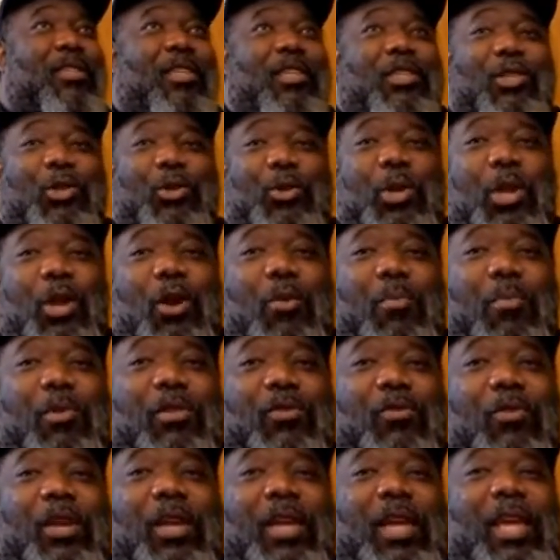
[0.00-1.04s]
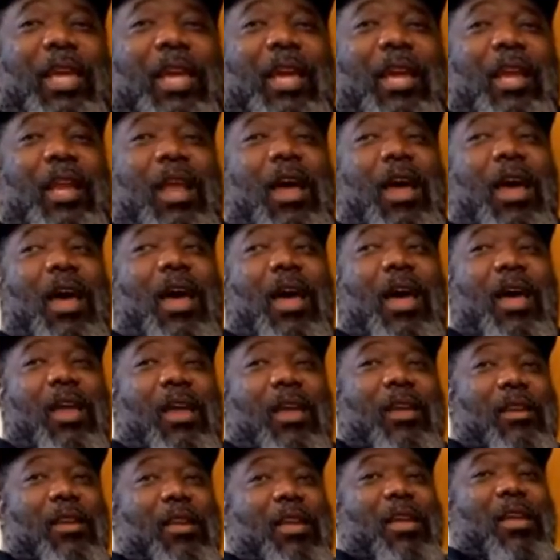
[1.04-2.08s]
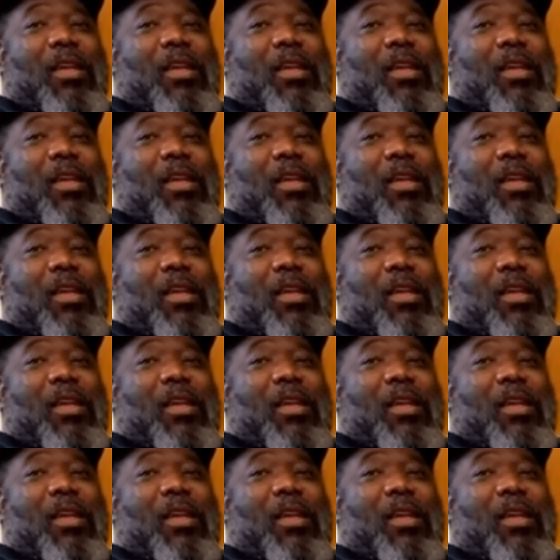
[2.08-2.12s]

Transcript: as you know, between he and I and